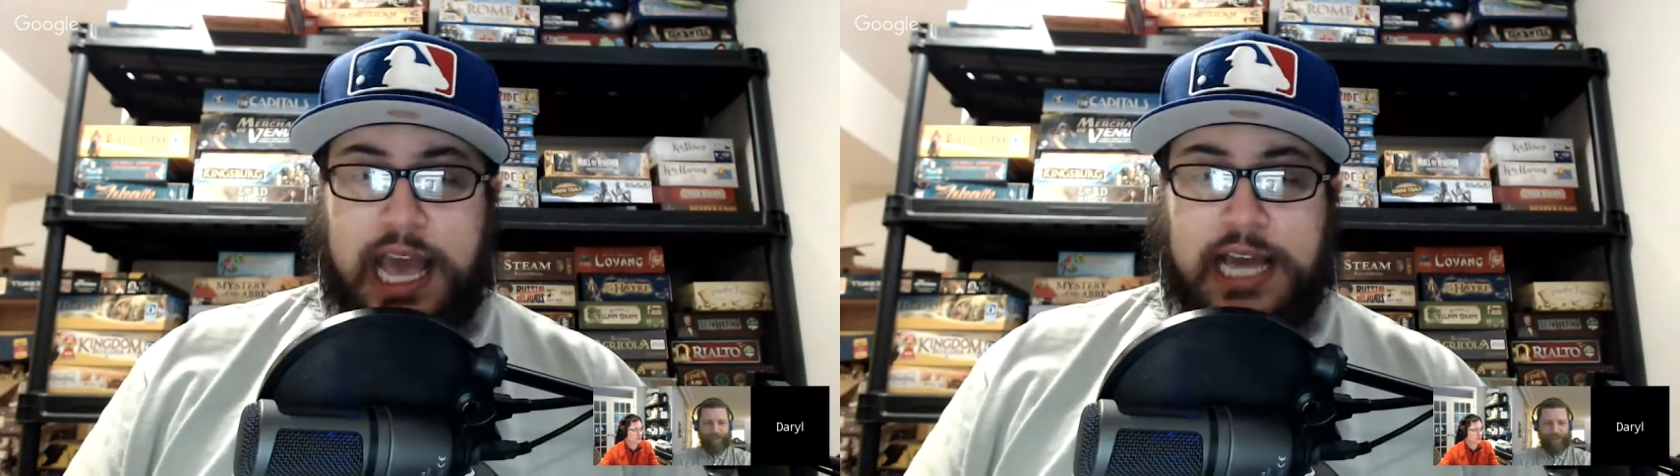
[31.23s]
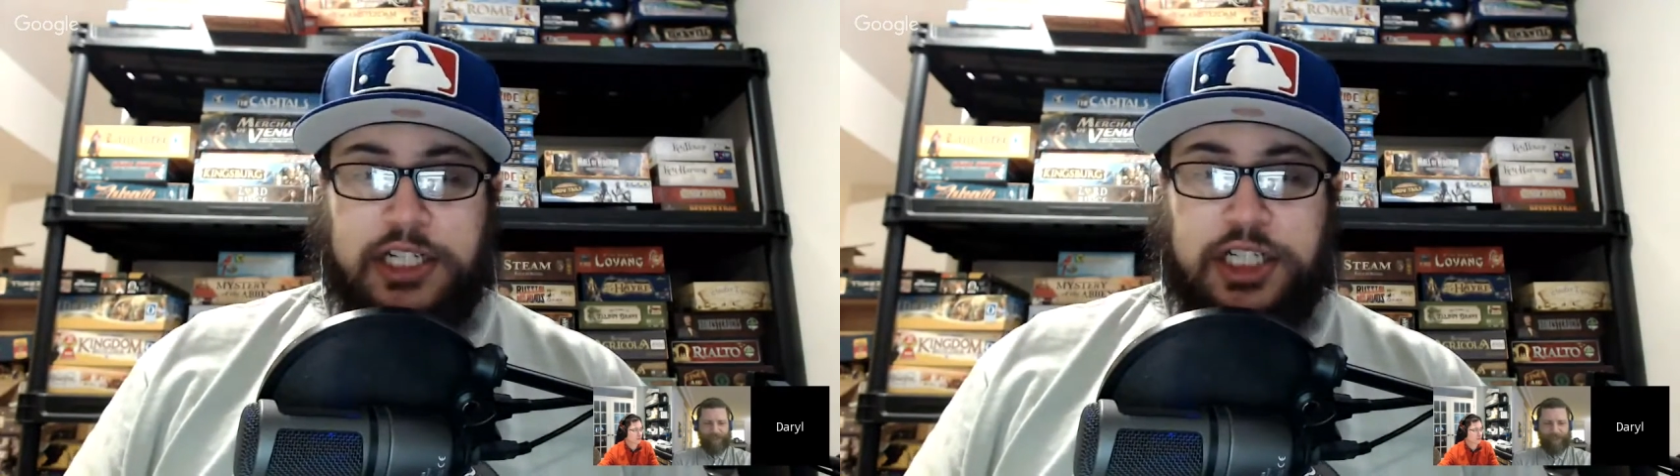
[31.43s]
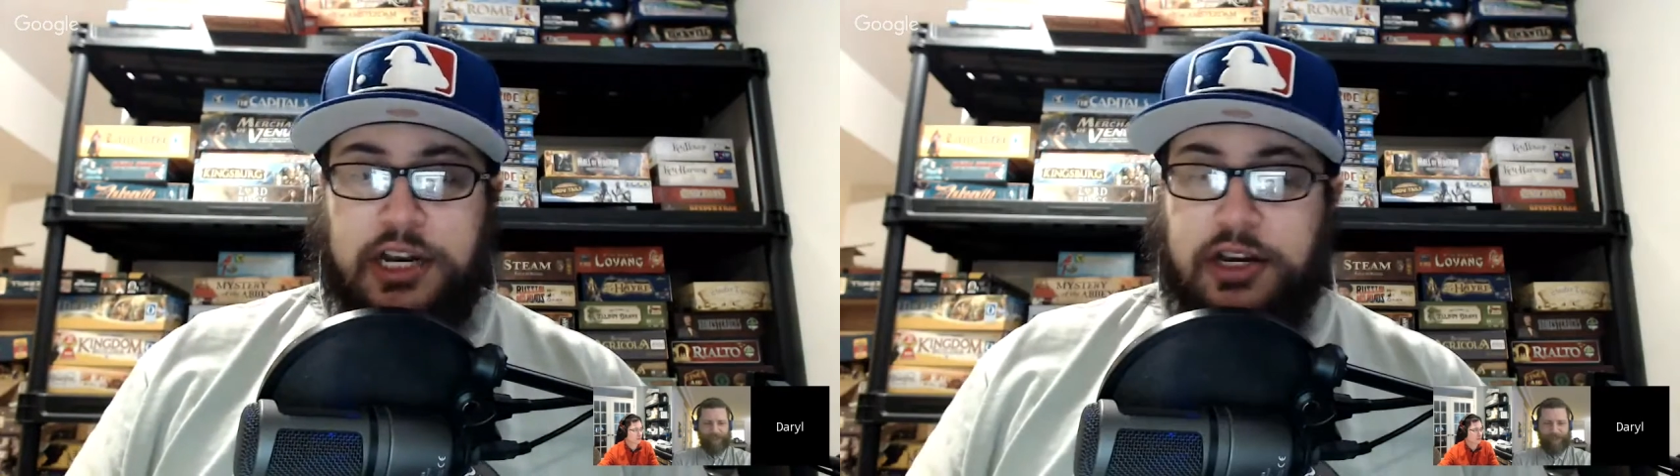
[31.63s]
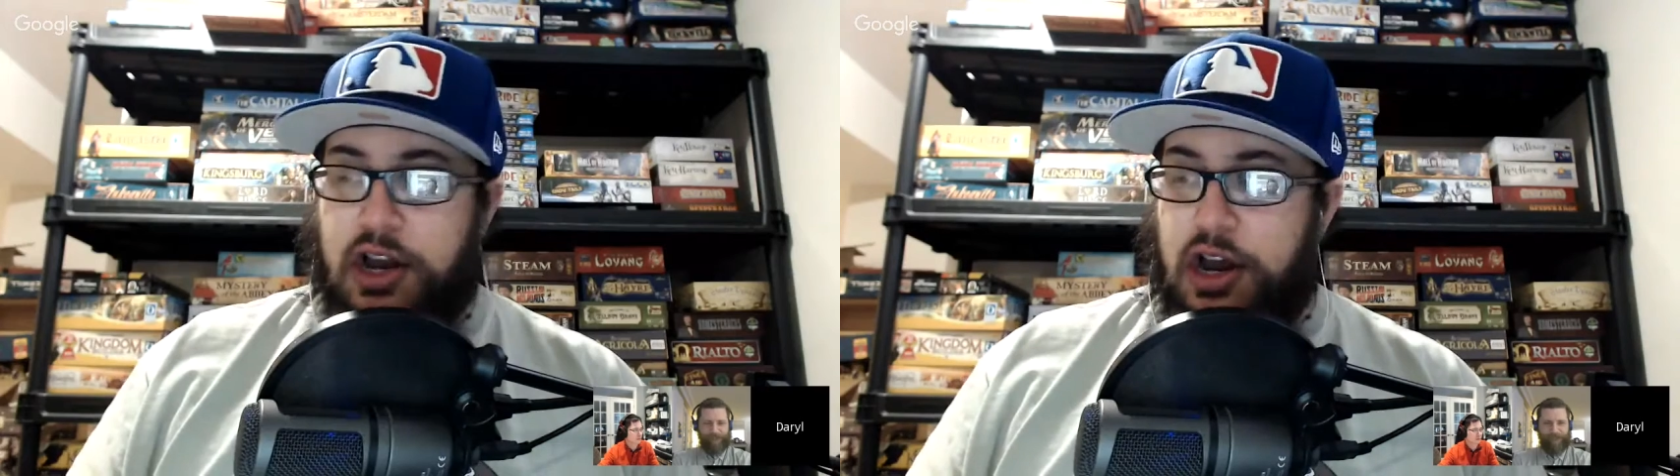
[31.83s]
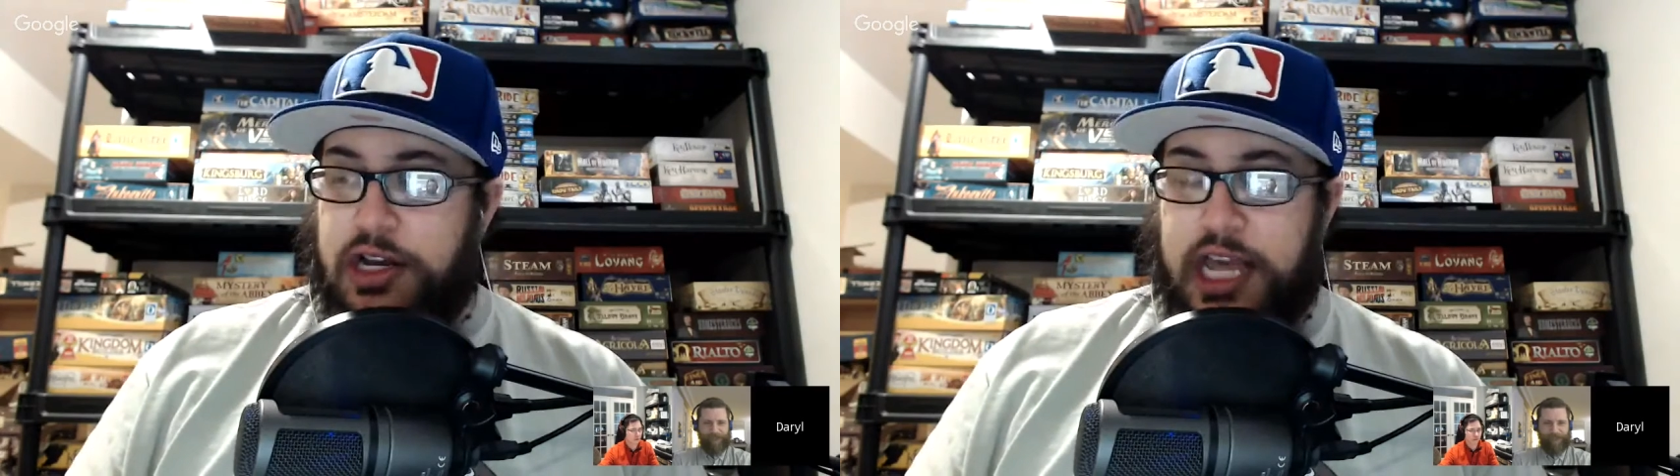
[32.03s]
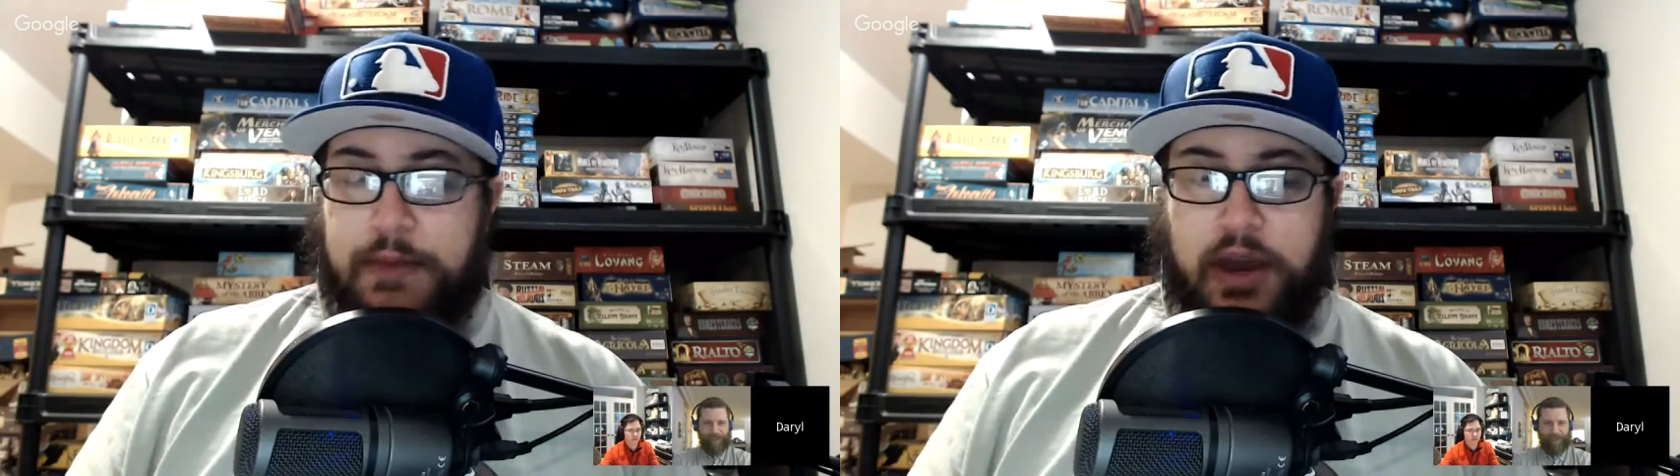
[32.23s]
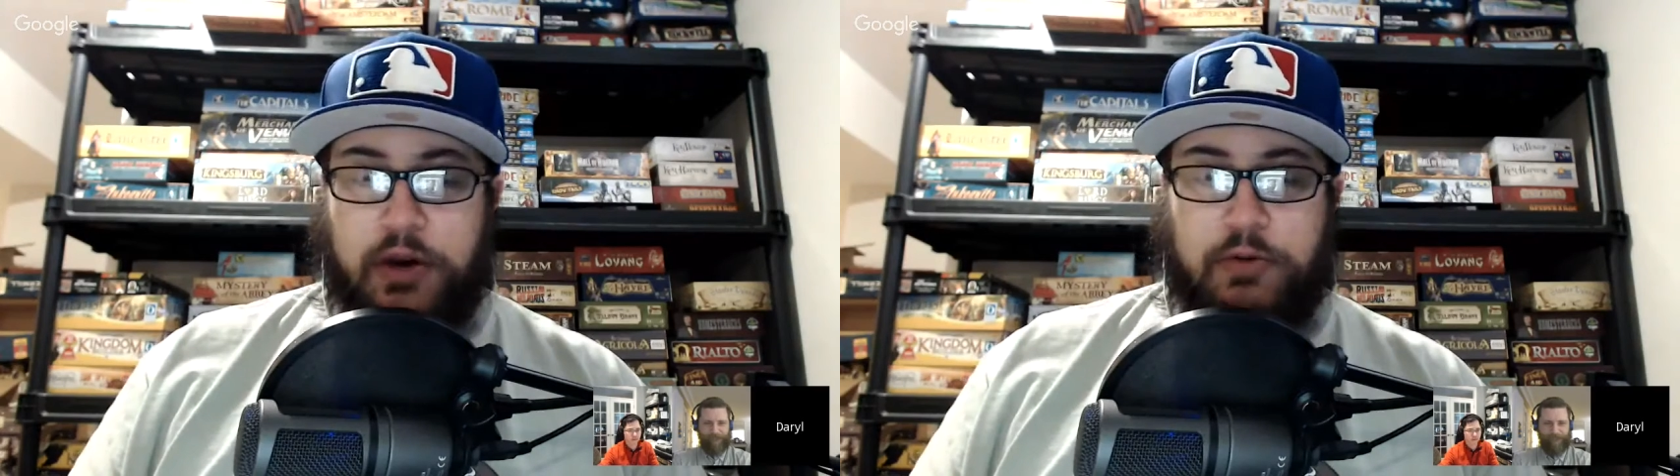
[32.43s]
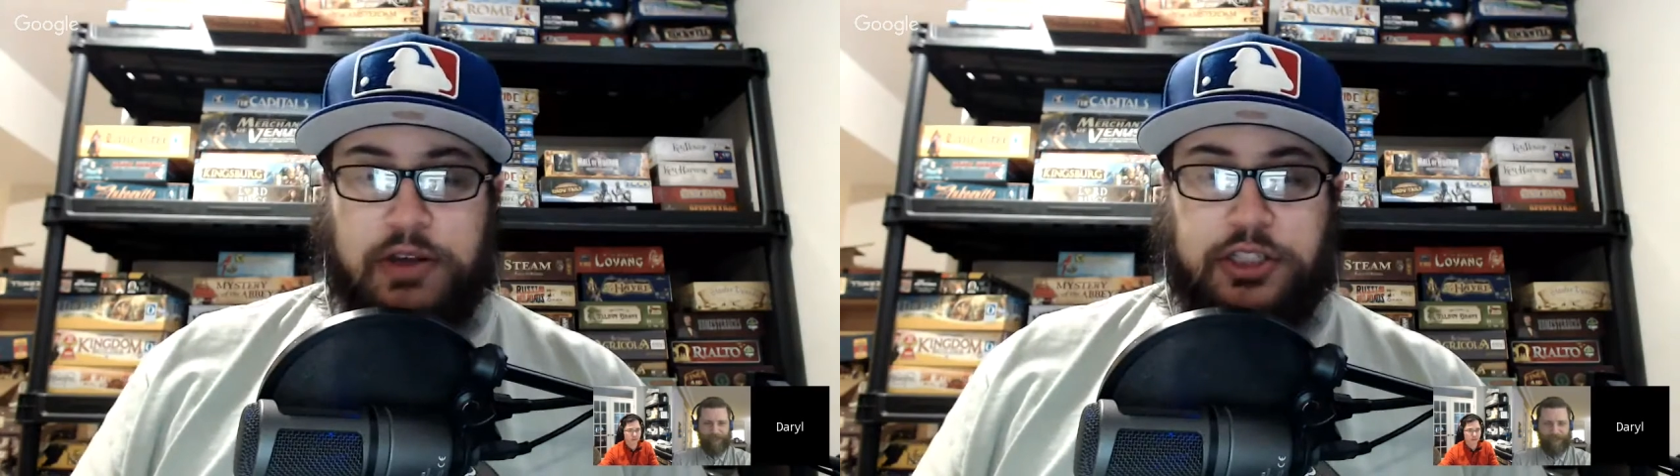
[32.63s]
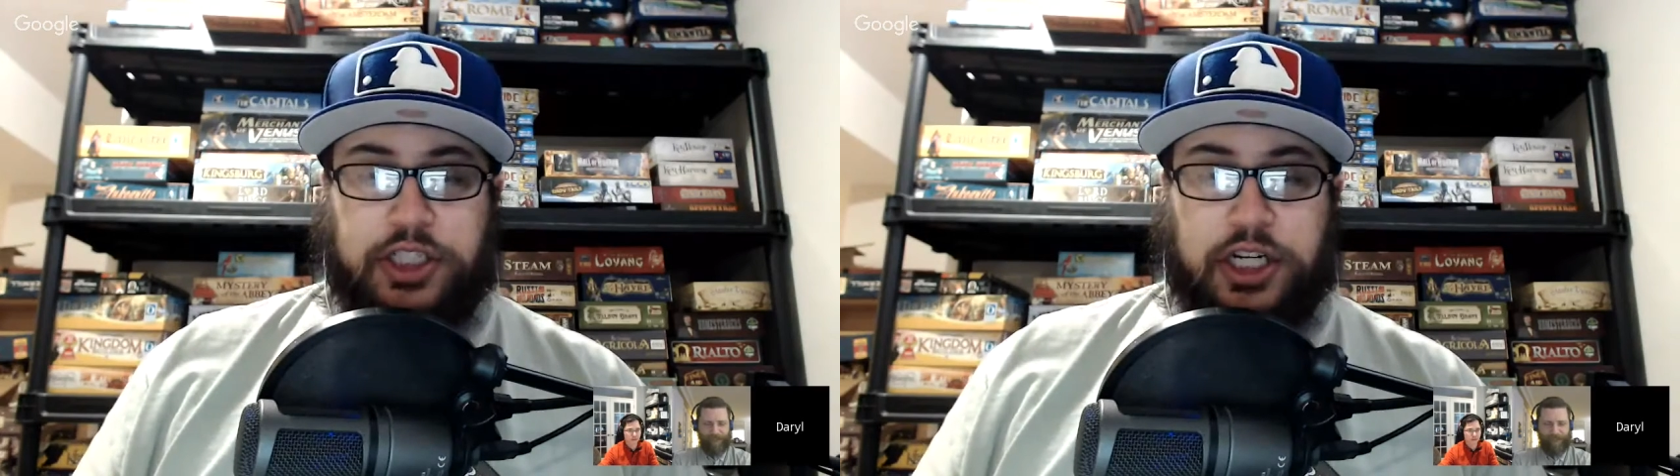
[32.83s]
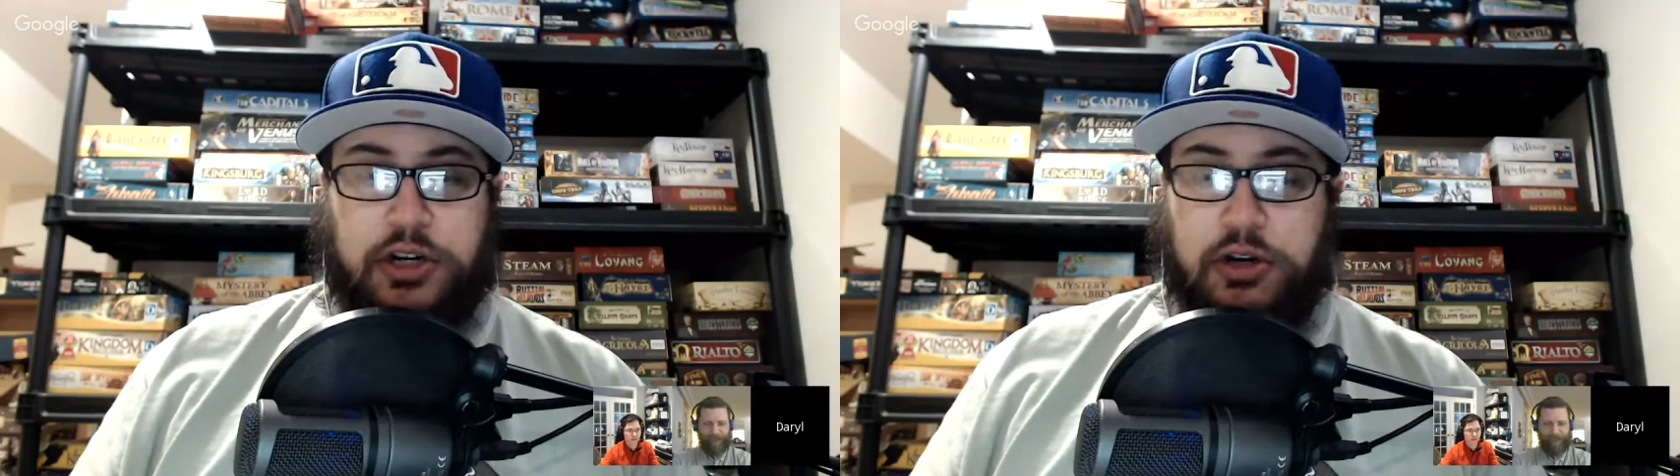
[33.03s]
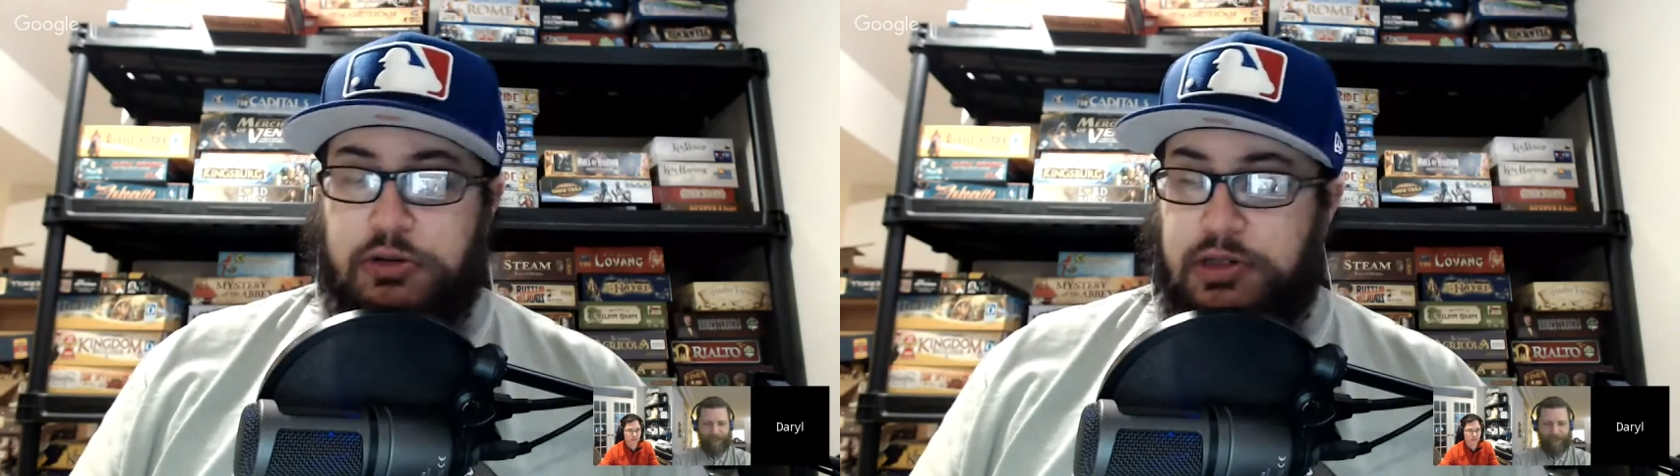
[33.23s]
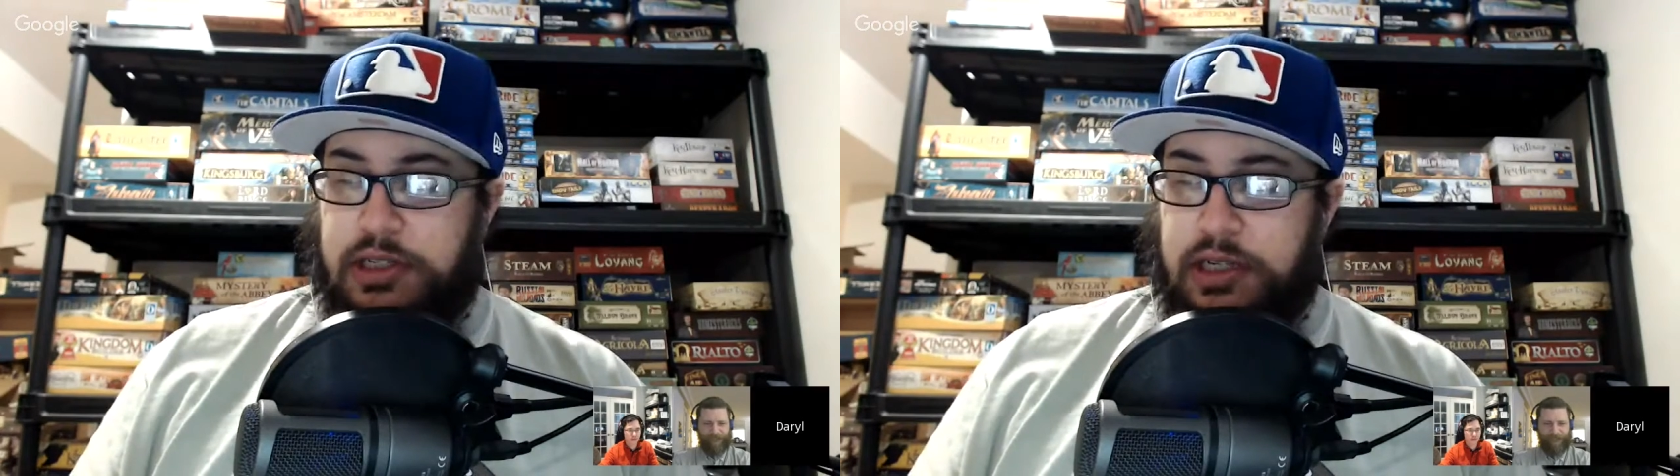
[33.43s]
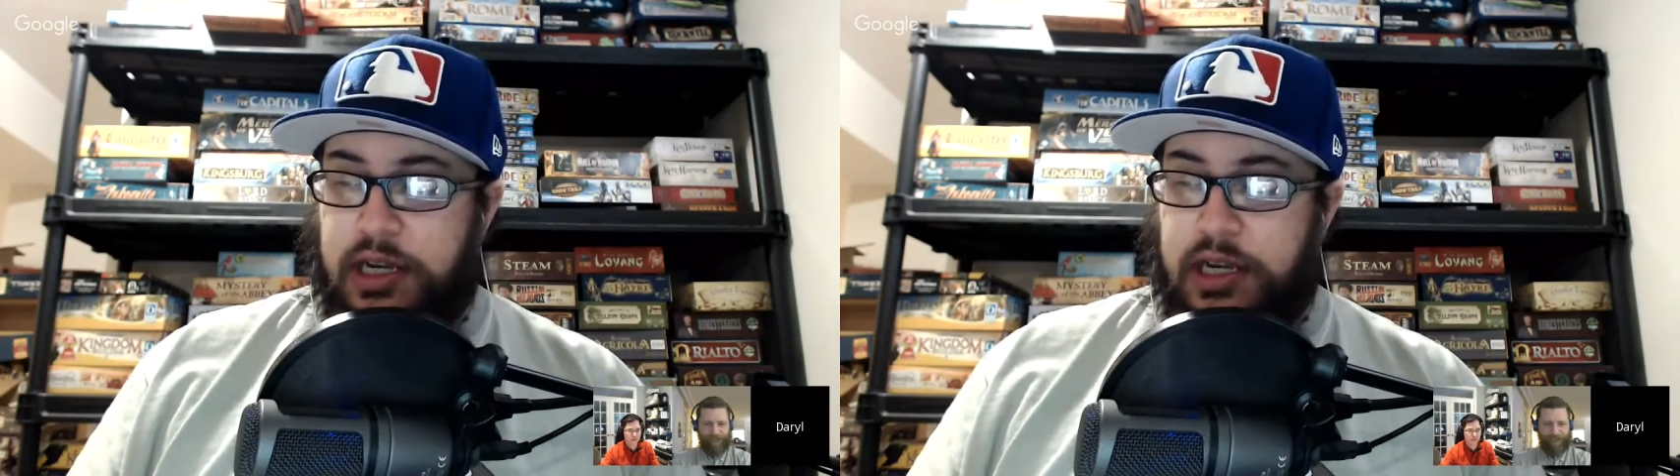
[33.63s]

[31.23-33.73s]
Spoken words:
at Gen Con came out with Jacuz,